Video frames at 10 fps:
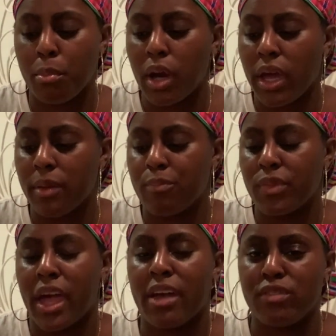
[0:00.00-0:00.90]
But
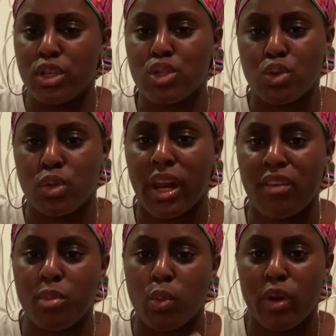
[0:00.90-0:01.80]
I have these two that
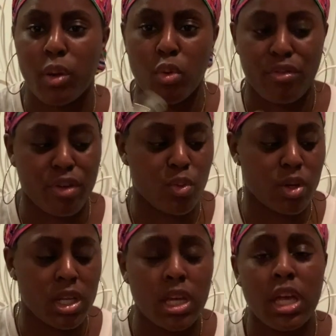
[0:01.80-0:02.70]
I've been wearing more
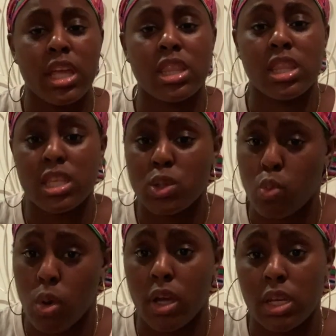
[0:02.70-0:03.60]
frequently. This
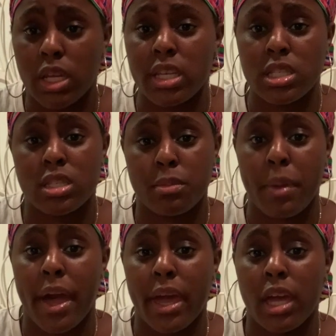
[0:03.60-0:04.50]
one is
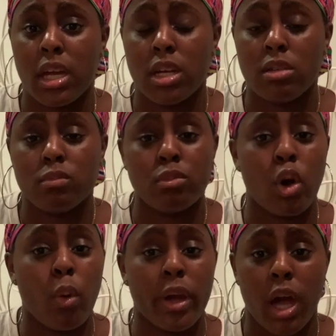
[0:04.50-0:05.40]
my
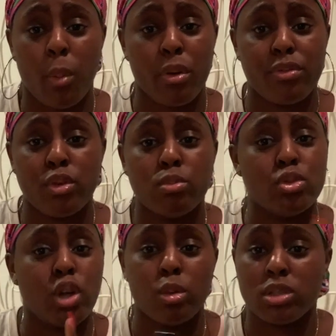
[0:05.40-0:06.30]
going out perfume.
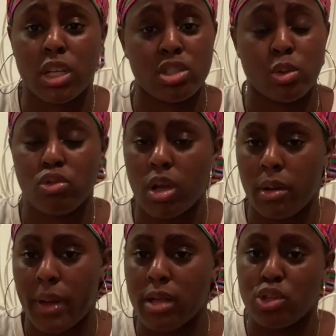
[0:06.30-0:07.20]
Don't touch it. When you come
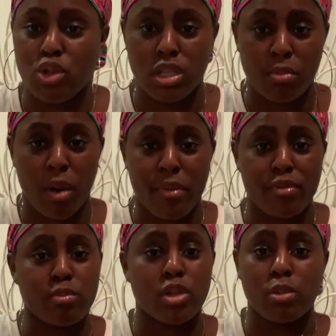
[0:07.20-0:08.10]
to my house and you need to borrow
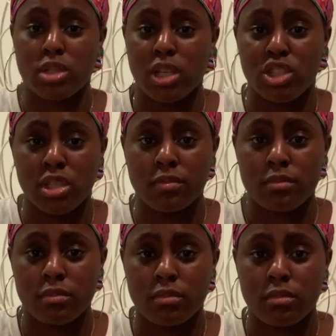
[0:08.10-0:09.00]
perfume, don't touch it.
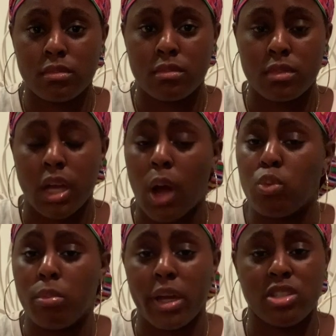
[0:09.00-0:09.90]
I
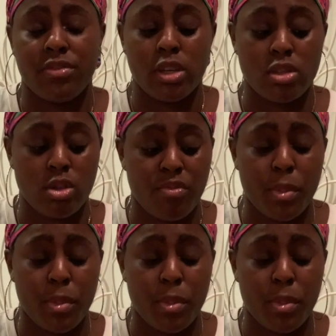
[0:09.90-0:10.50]
will bite your fingers off.